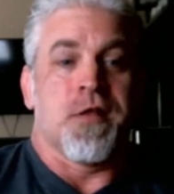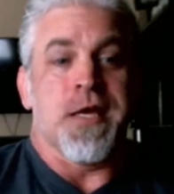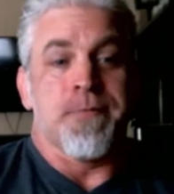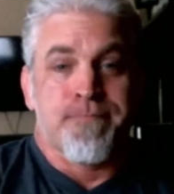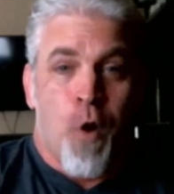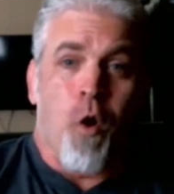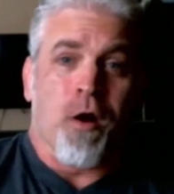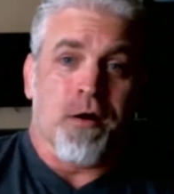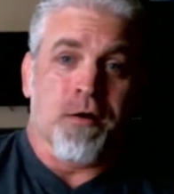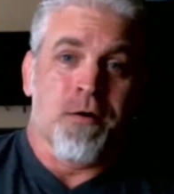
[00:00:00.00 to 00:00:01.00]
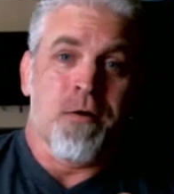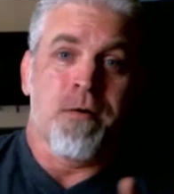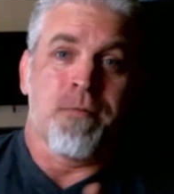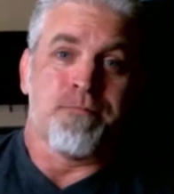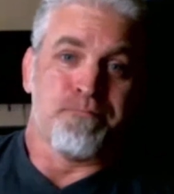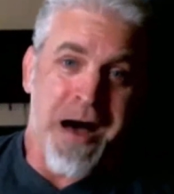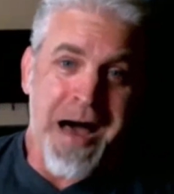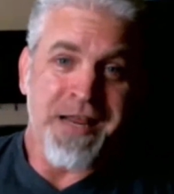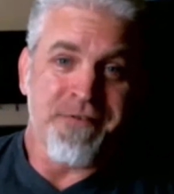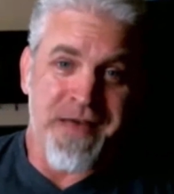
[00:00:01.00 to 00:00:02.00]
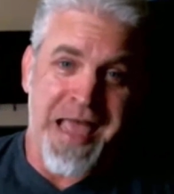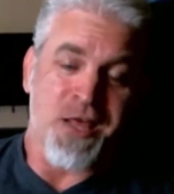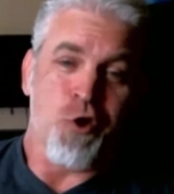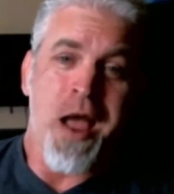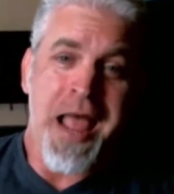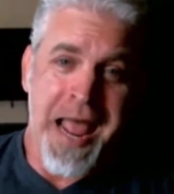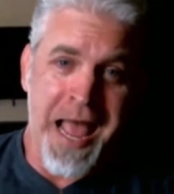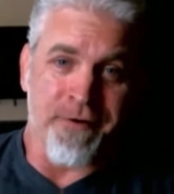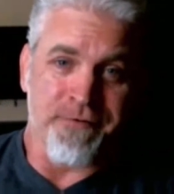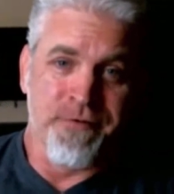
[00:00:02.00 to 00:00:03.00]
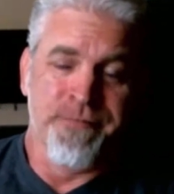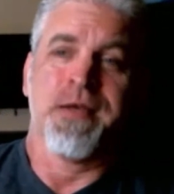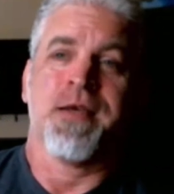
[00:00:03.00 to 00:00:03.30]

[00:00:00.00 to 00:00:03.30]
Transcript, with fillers: the more body fat you have,